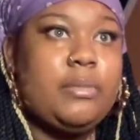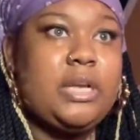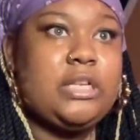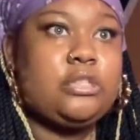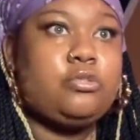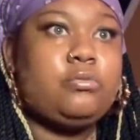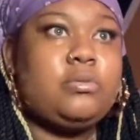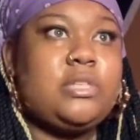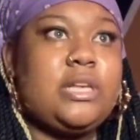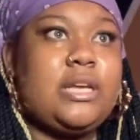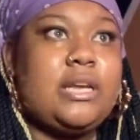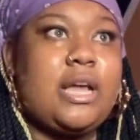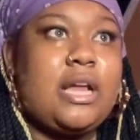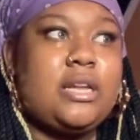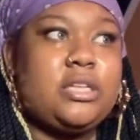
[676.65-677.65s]
into
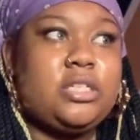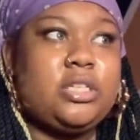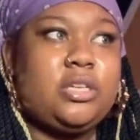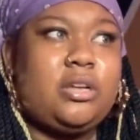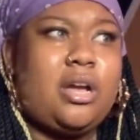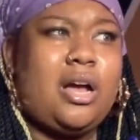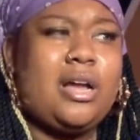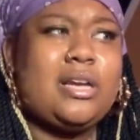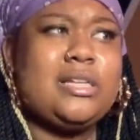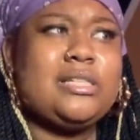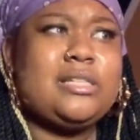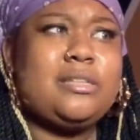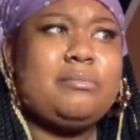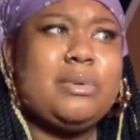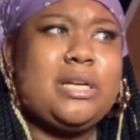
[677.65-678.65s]
technology,
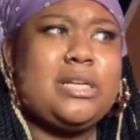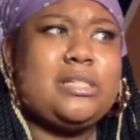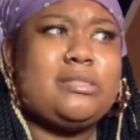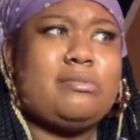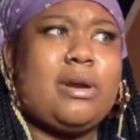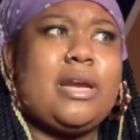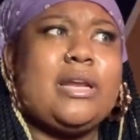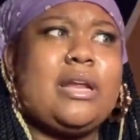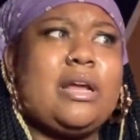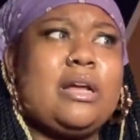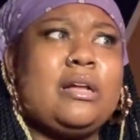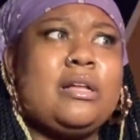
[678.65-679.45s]
honestly, because right now,